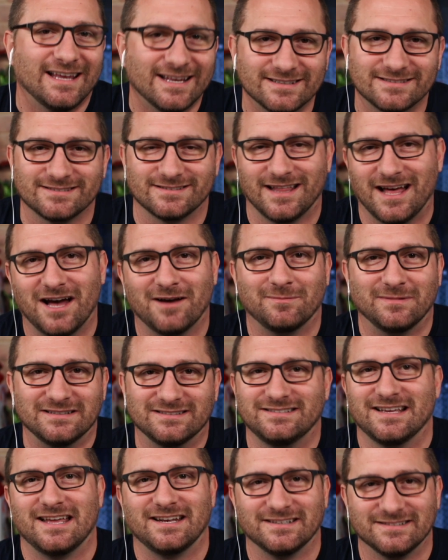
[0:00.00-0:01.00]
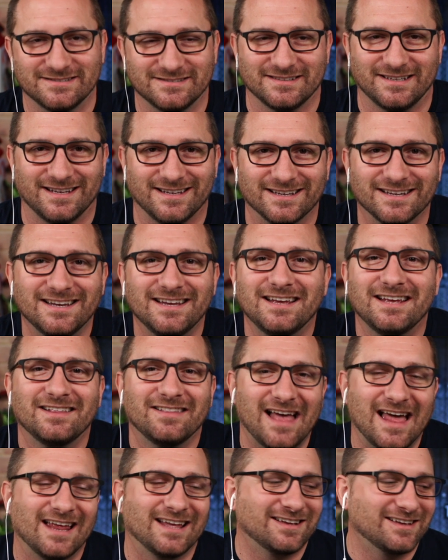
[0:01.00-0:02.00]
Islam in Tennessee.
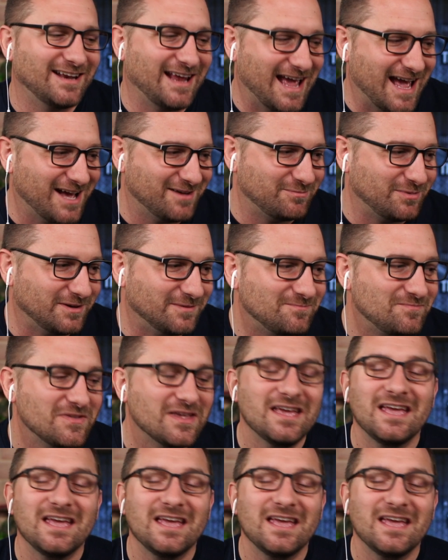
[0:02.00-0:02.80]
That ain't gonna happen.